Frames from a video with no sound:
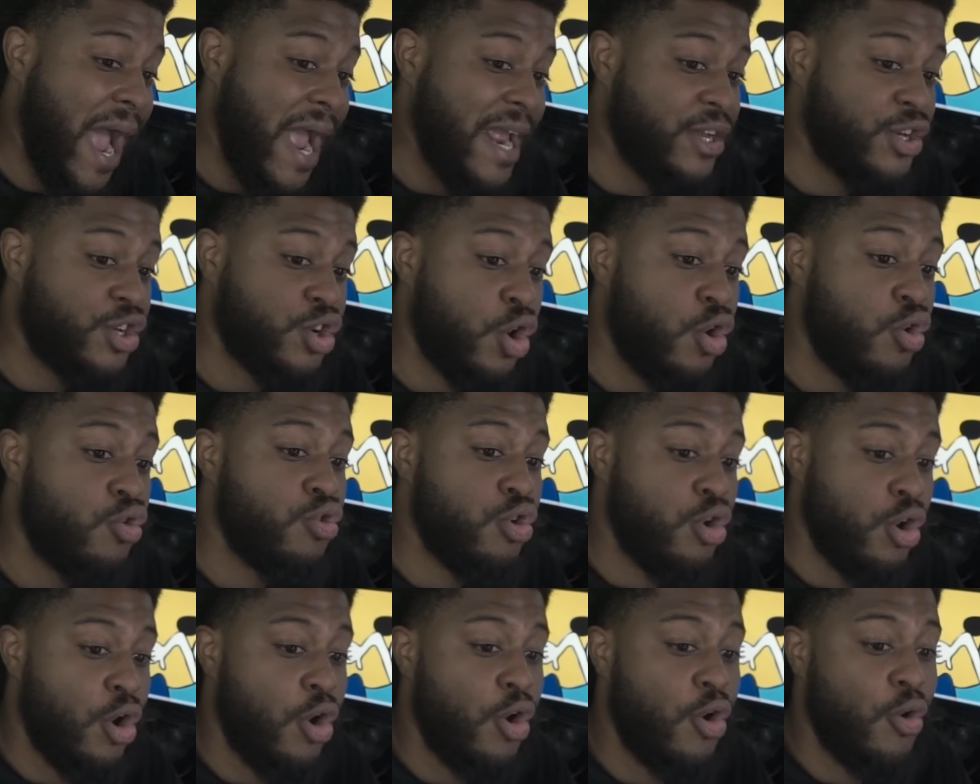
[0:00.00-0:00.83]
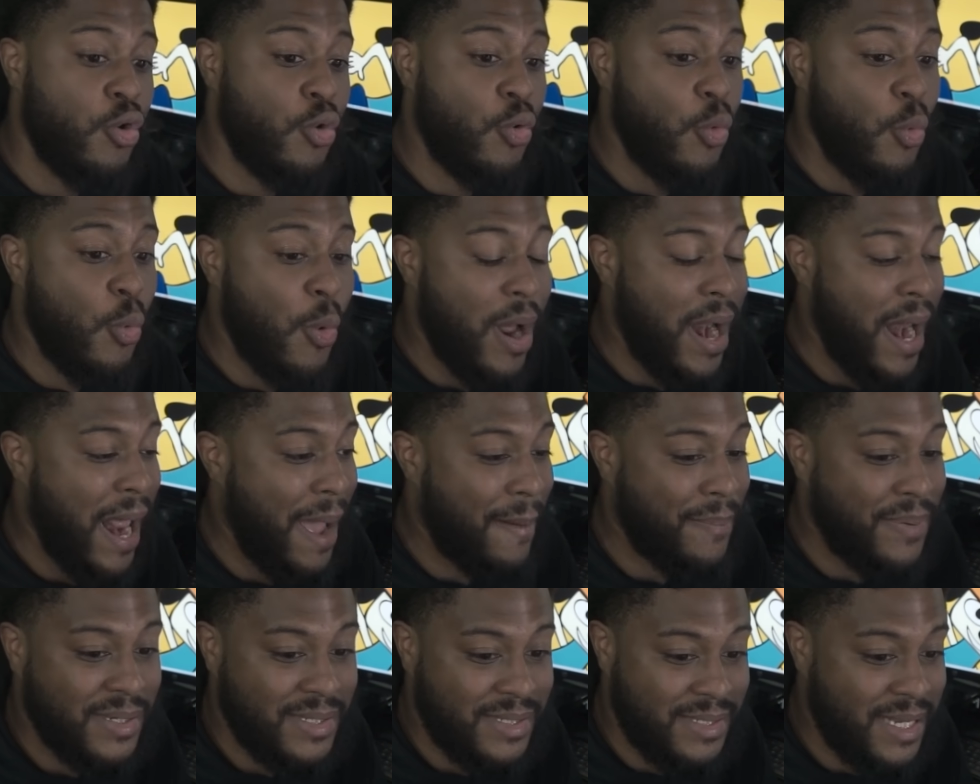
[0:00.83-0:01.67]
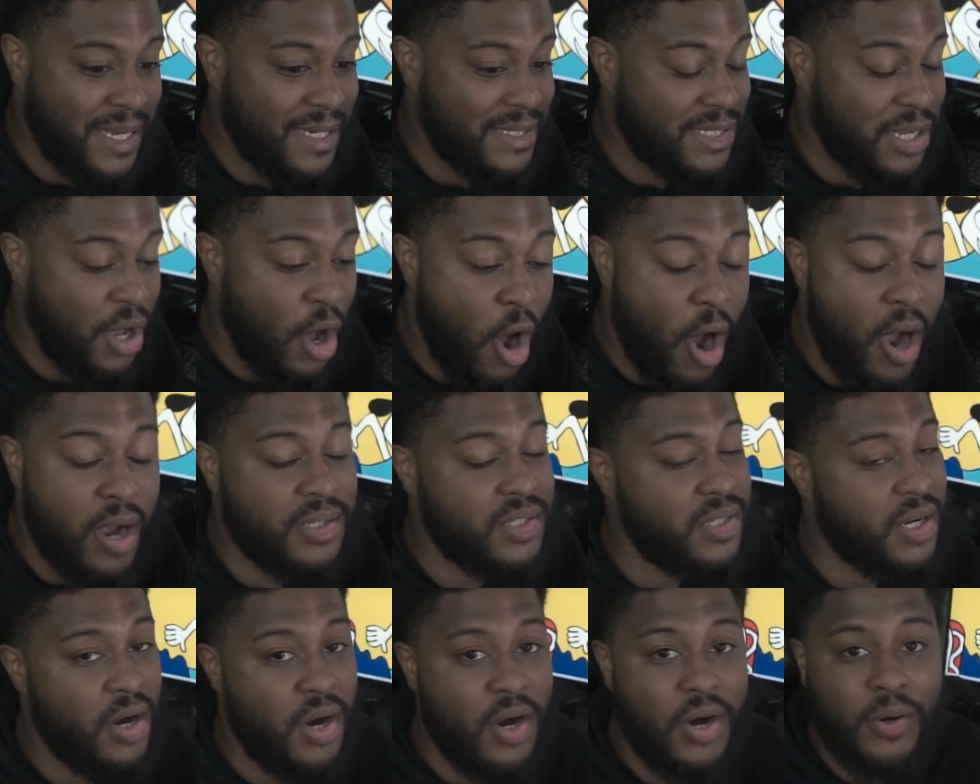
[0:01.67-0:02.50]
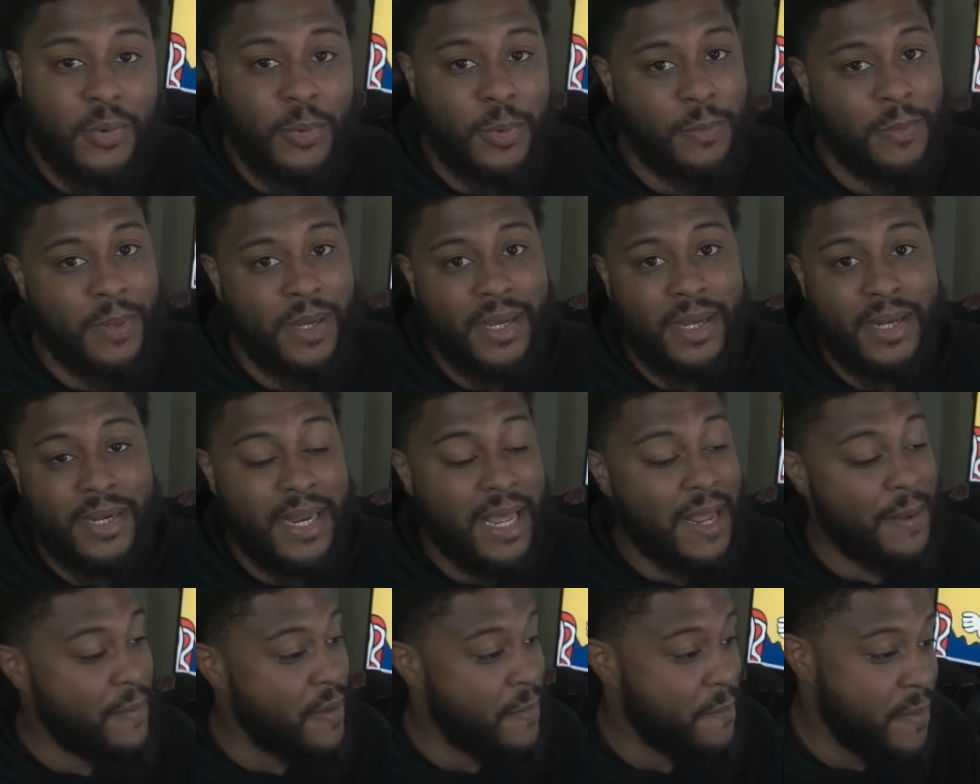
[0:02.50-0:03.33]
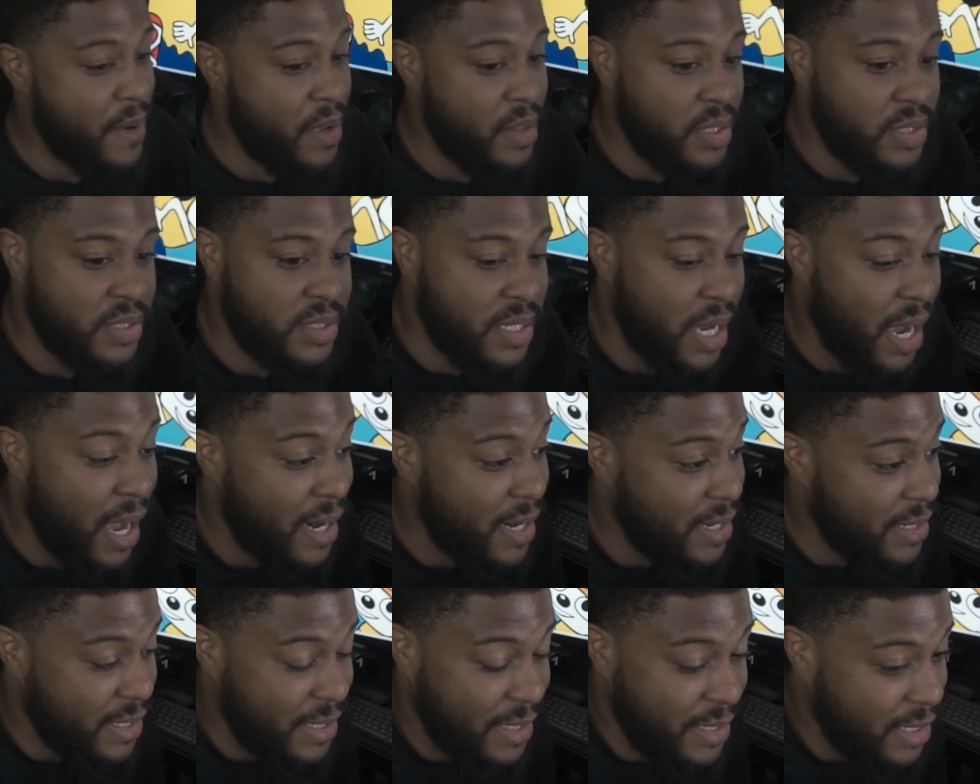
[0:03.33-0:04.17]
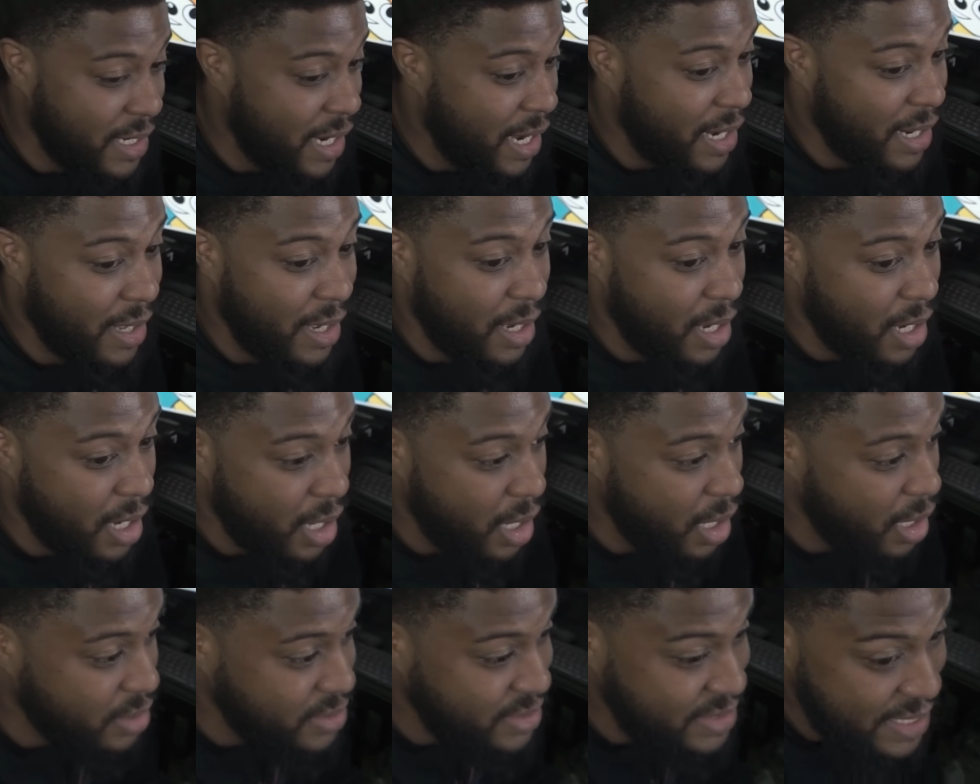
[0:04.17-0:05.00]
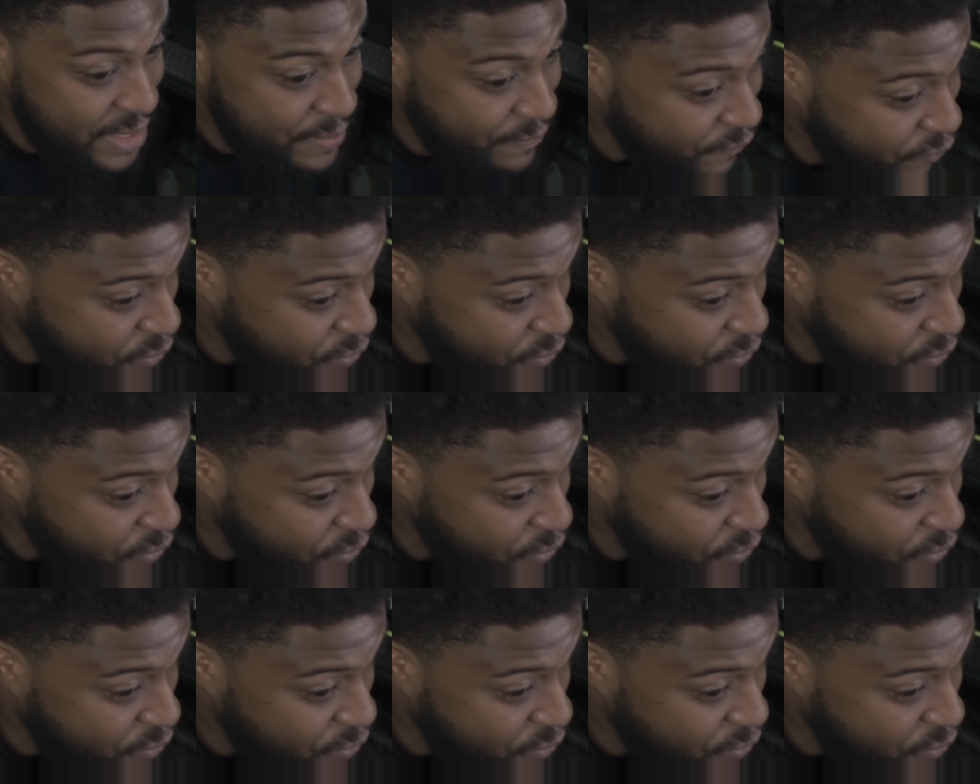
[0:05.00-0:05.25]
I don't know what happens next. The Hawks are hungry, man. Nate McMillan's got a team